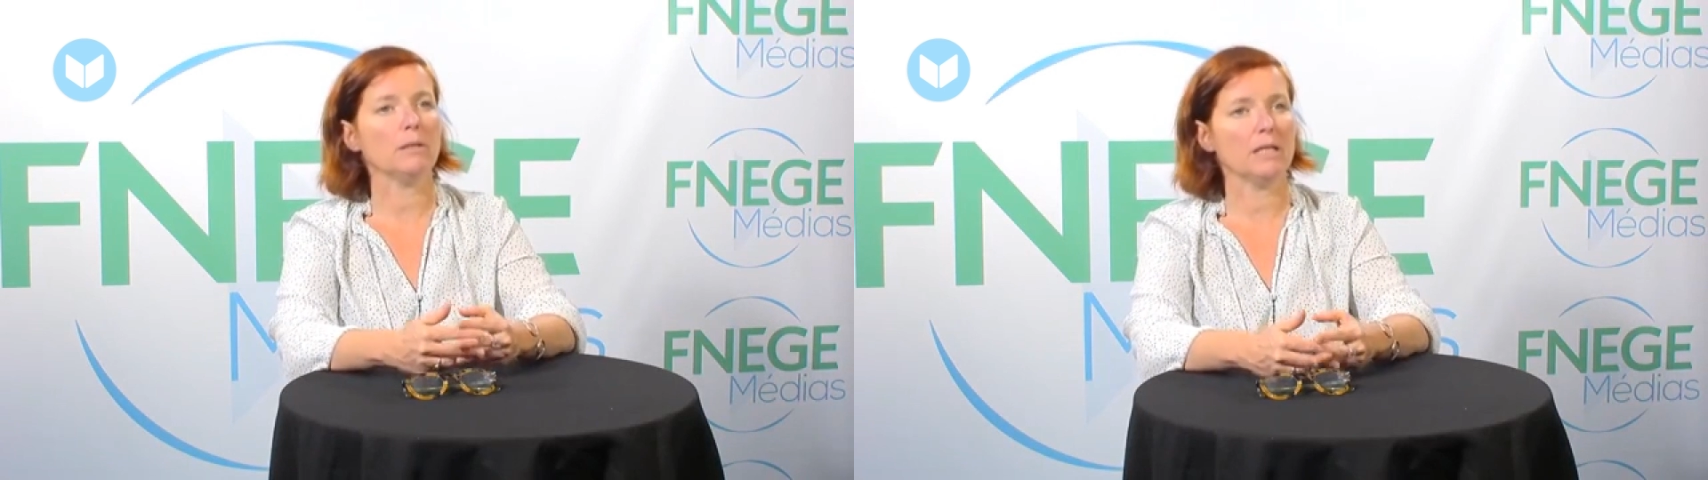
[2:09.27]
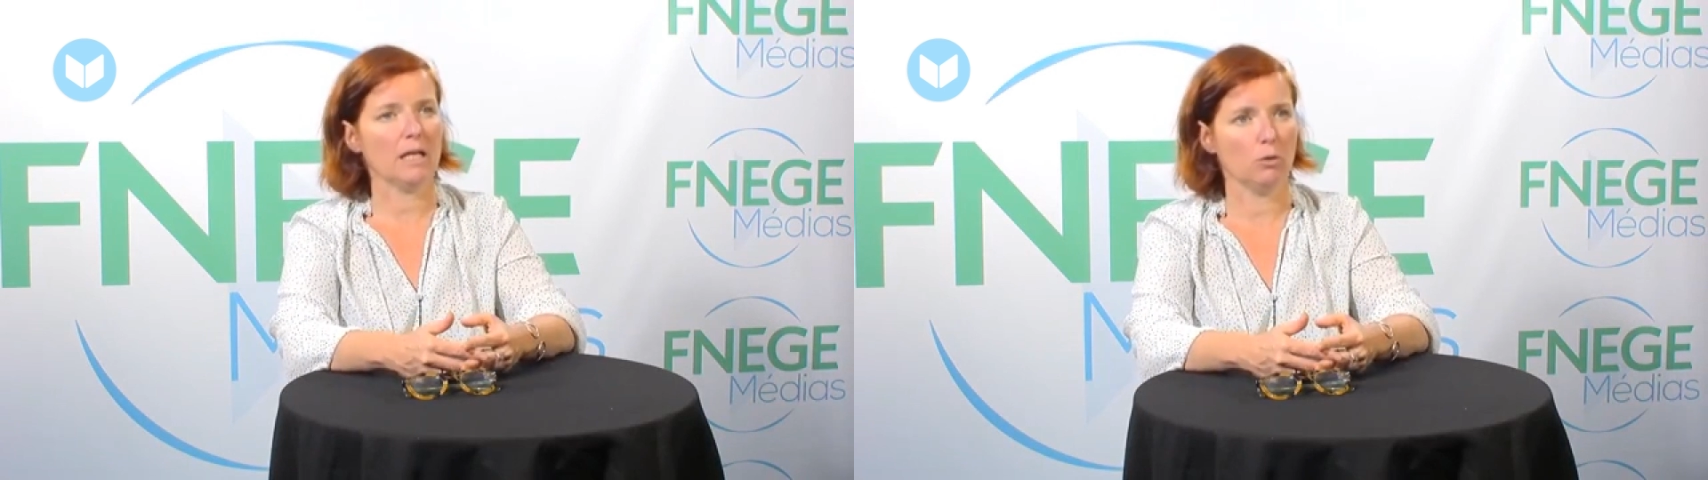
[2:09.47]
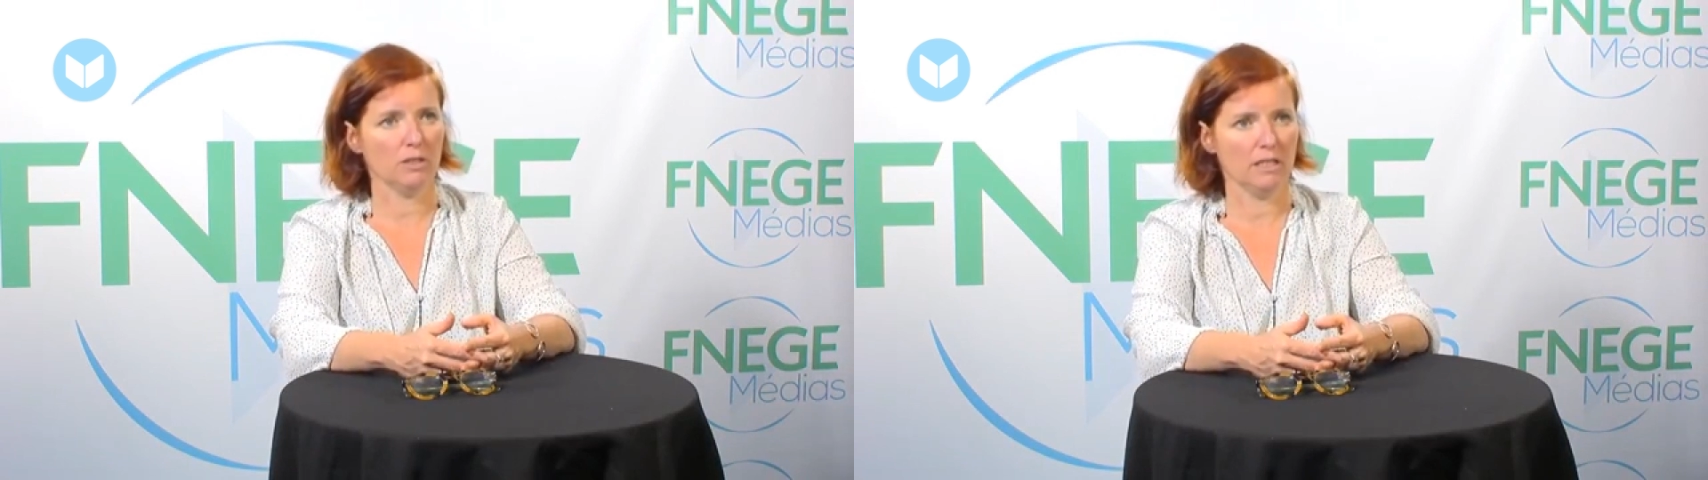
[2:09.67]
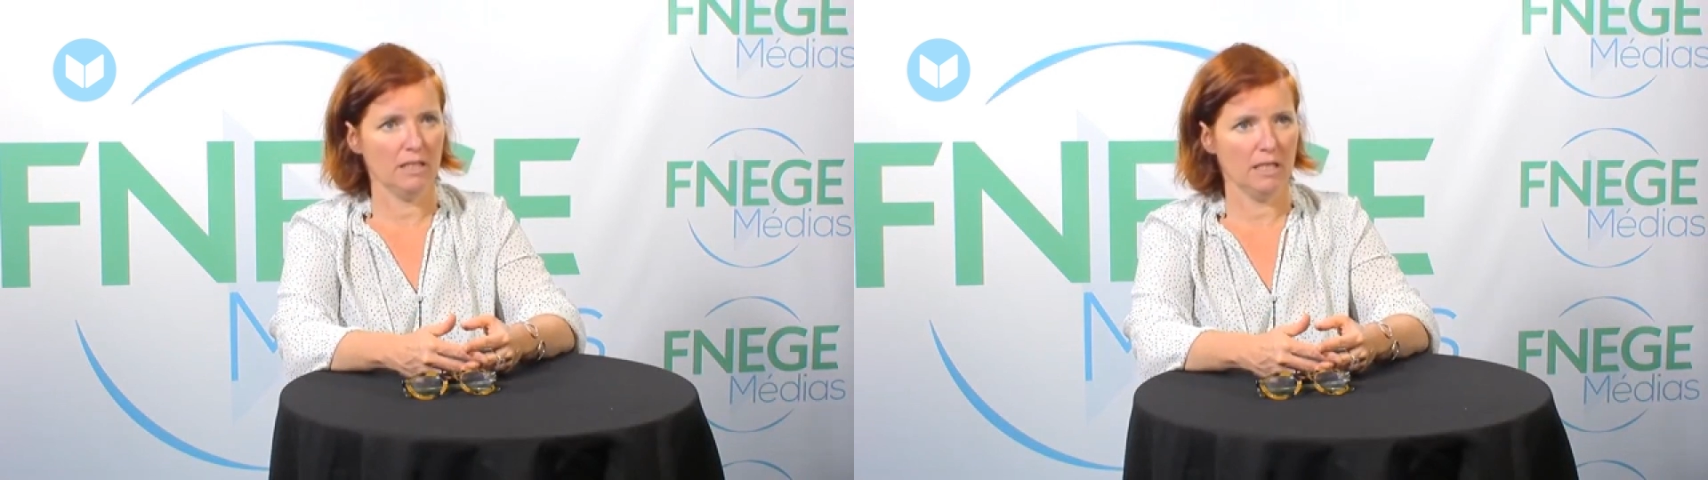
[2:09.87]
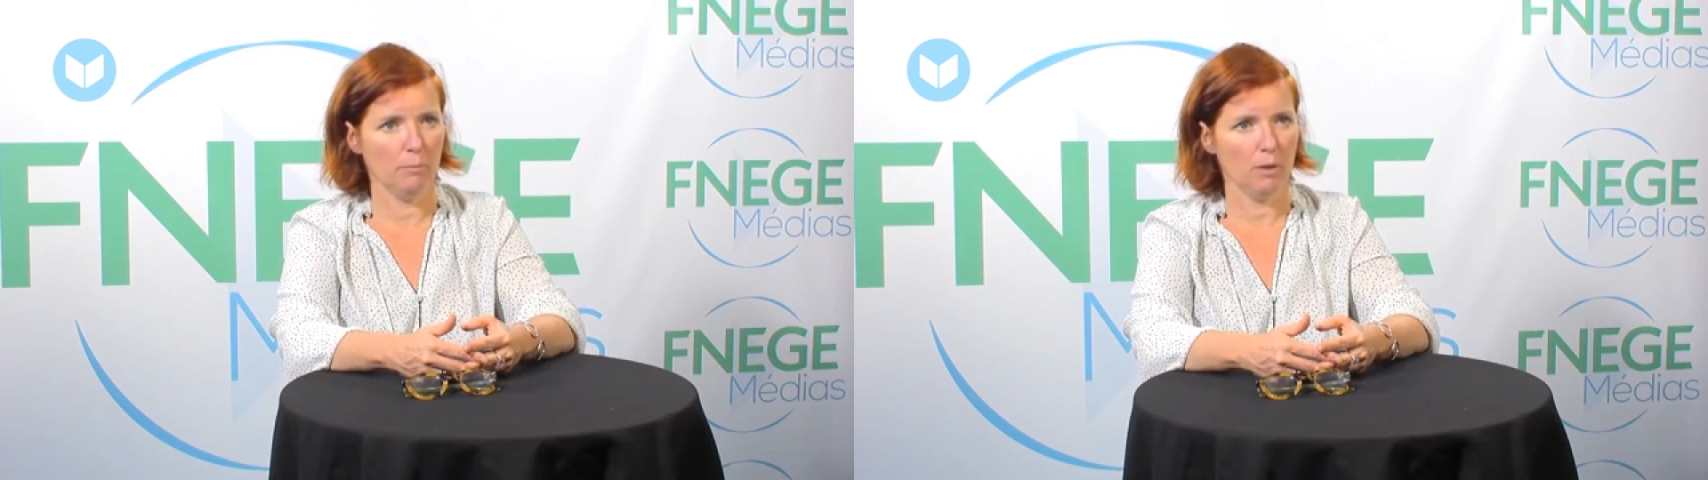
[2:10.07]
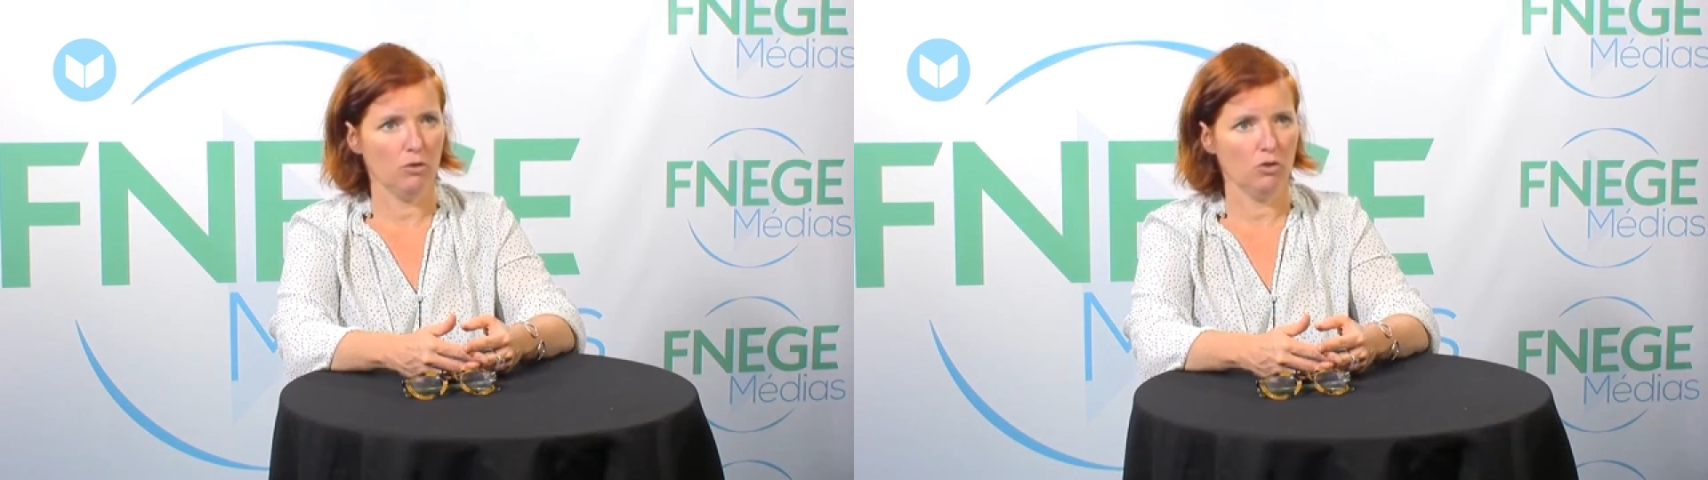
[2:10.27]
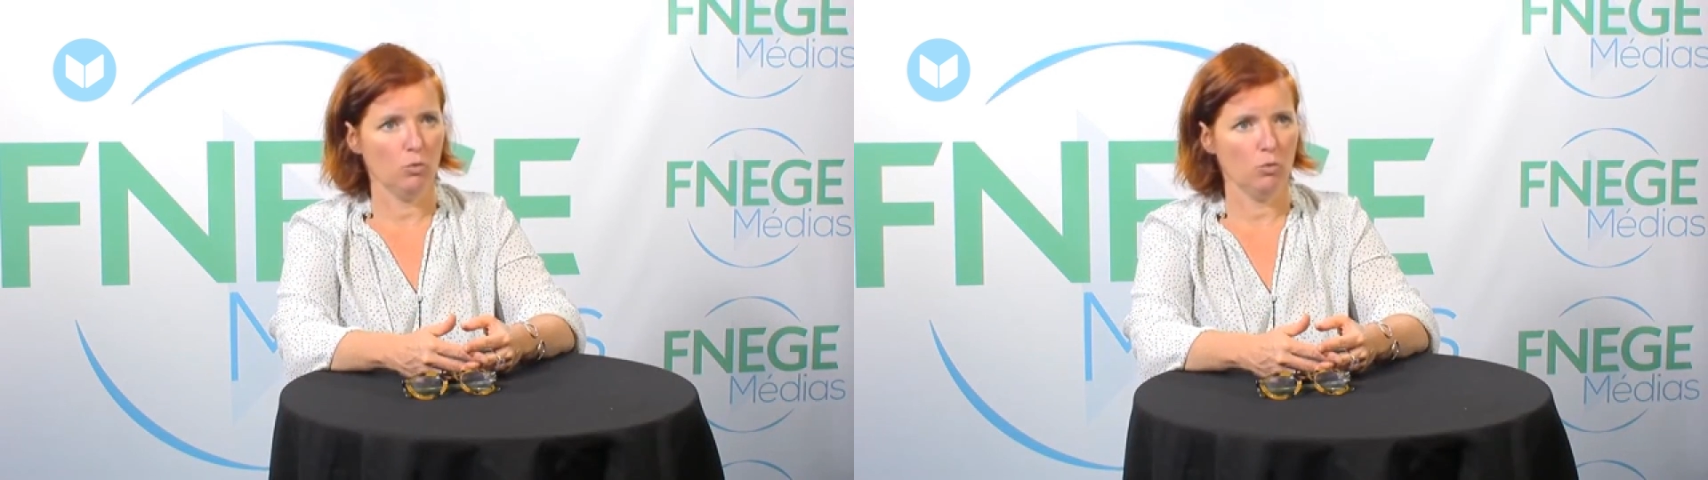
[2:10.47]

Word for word: the equity then amounts to